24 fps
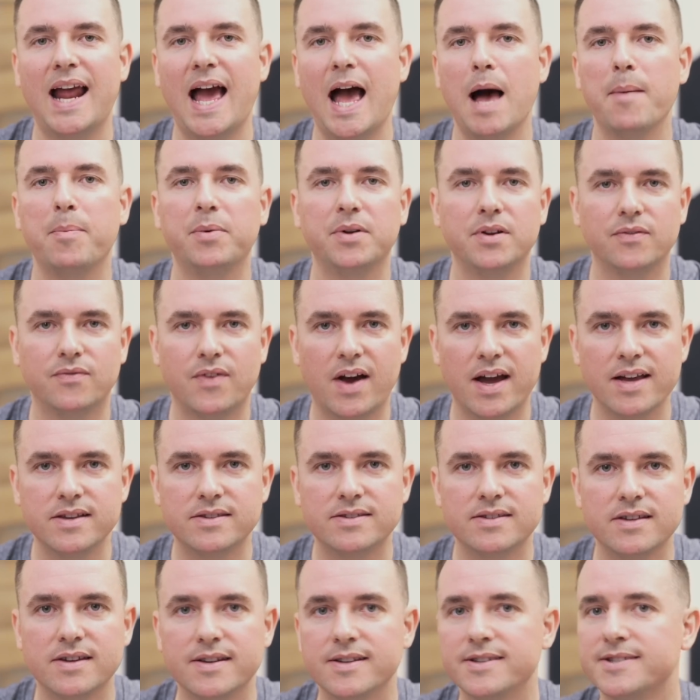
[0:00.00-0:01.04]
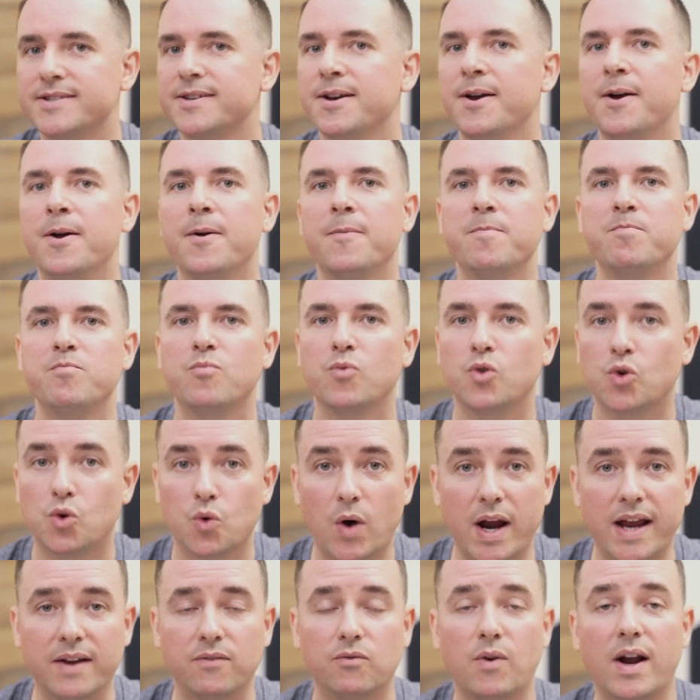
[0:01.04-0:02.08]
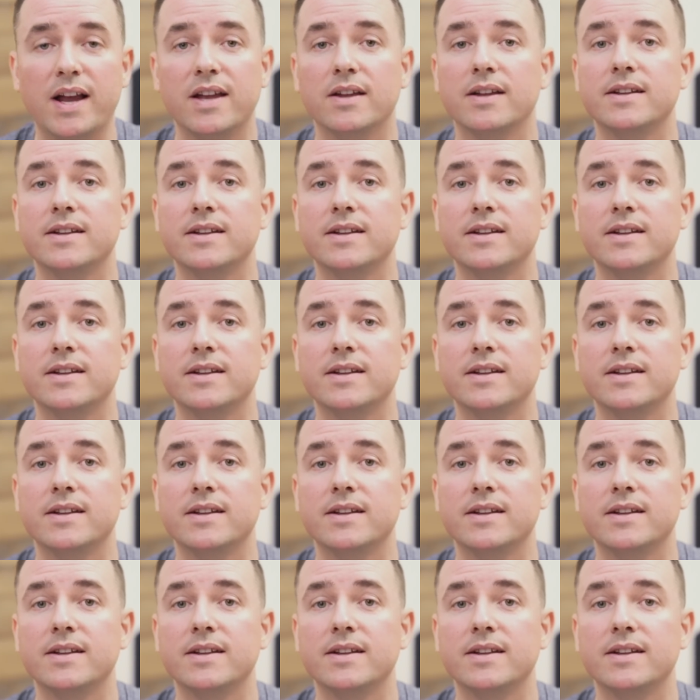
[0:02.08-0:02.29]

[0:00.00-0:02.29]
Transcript: Apple devices great, right?